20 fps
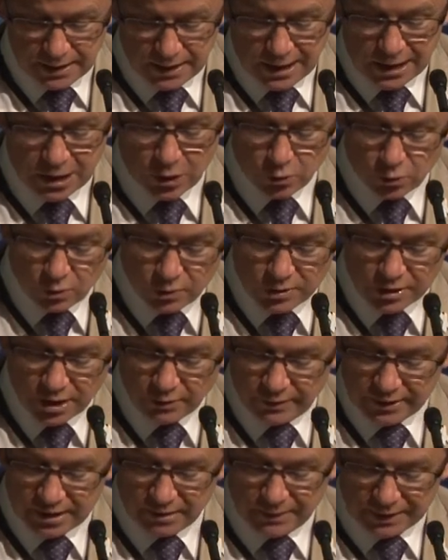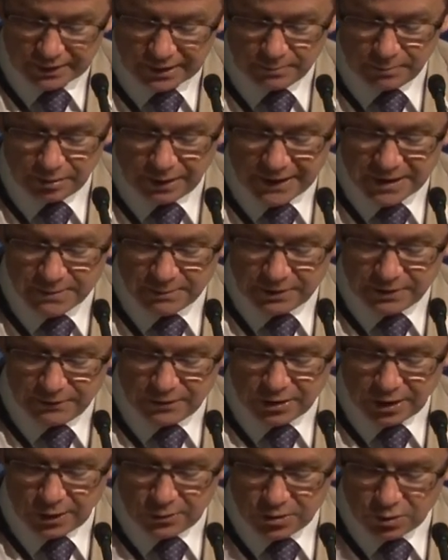He also recommended placement of
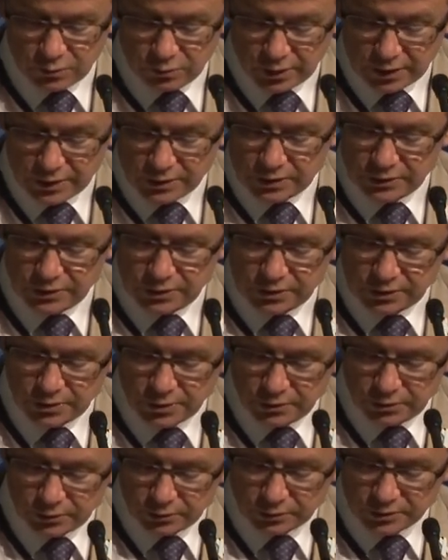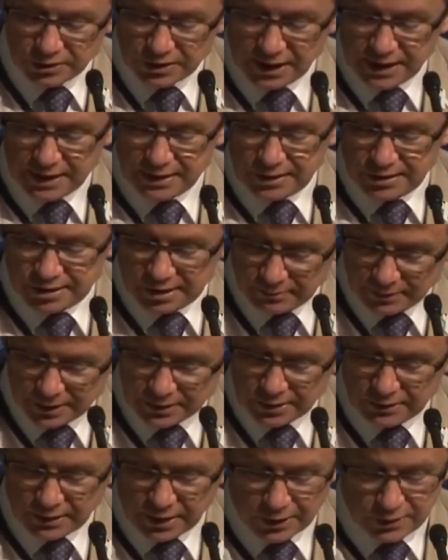social workers in schools, similar
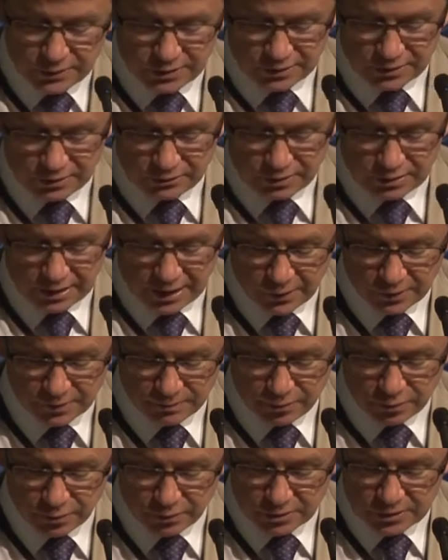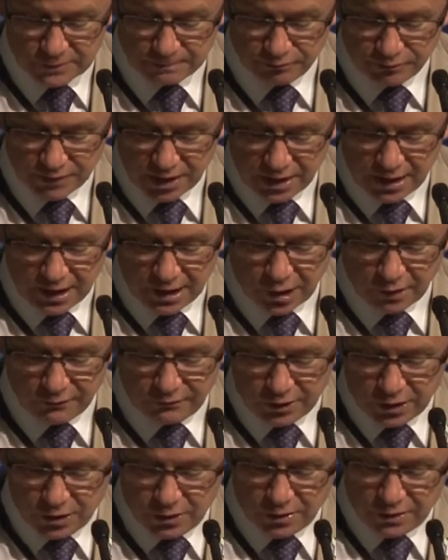to those in district health boards, a
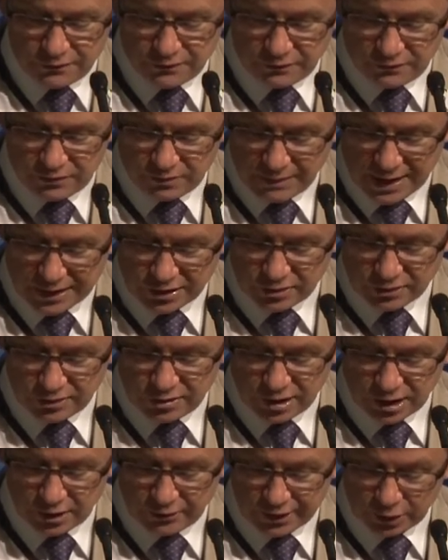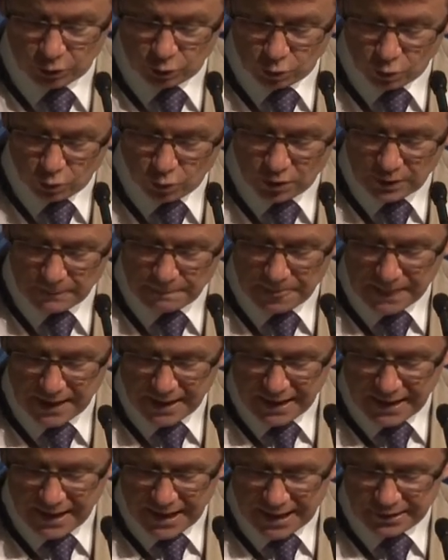review of information sharing law,
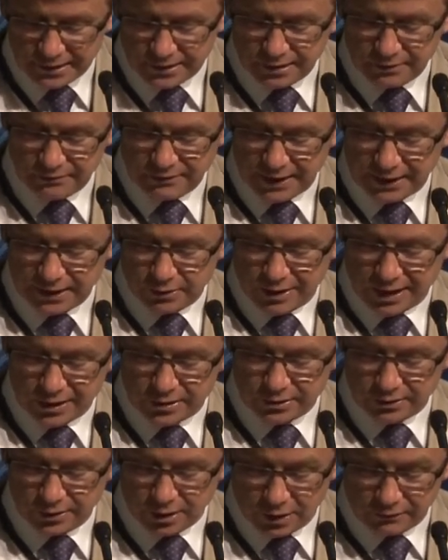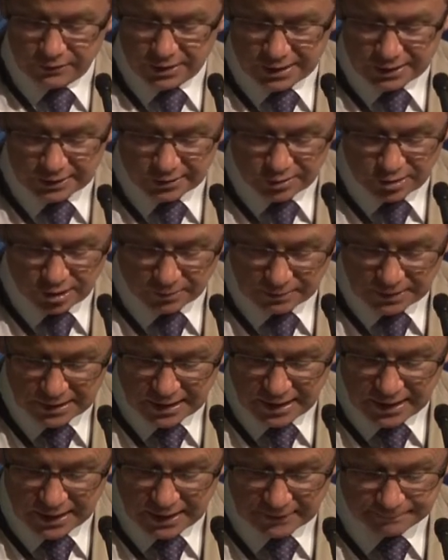and an evaluation of kinship
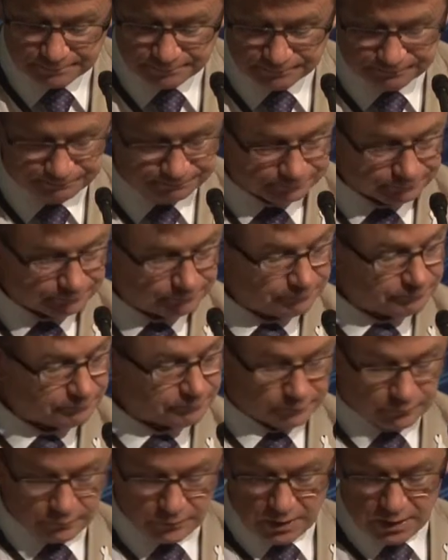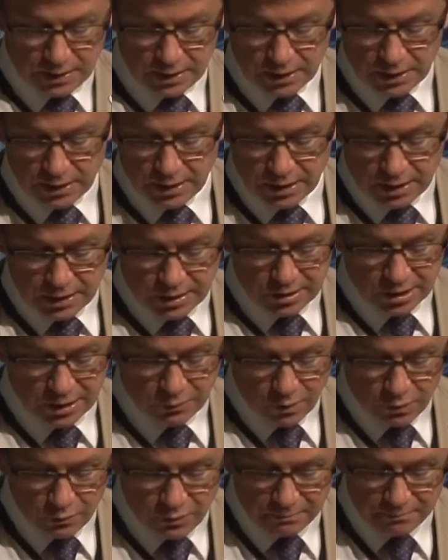care. So,
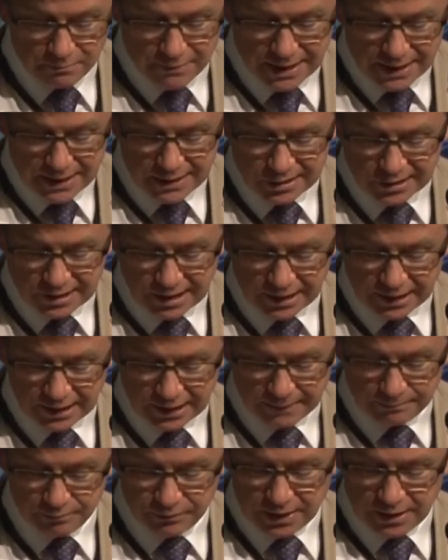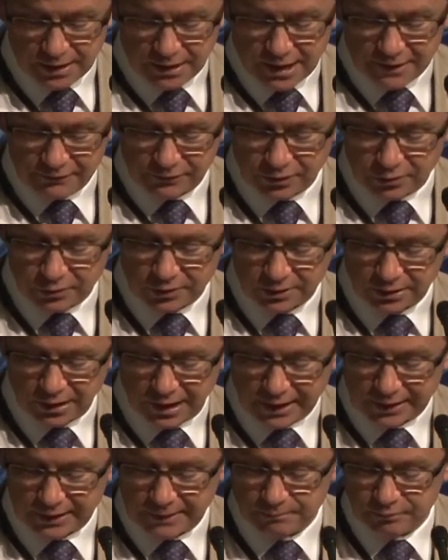what would Mere's care have looked
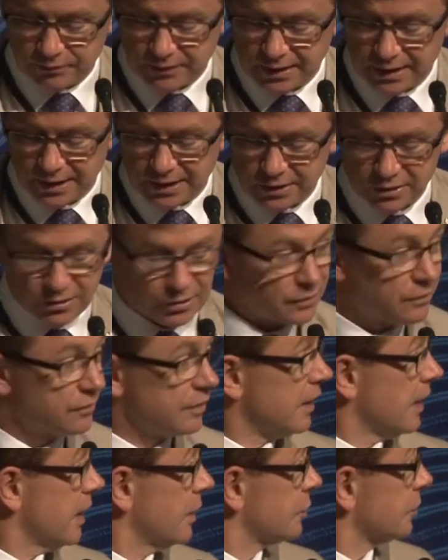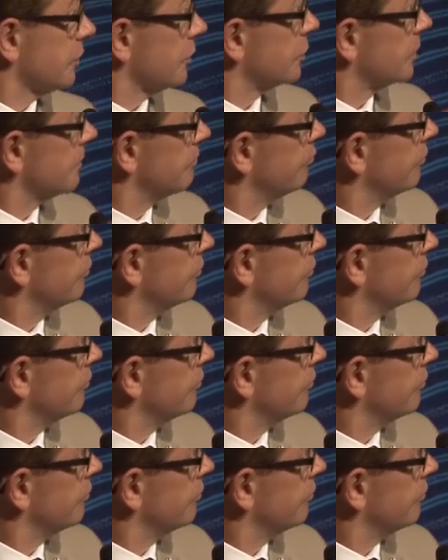like in the 2000s?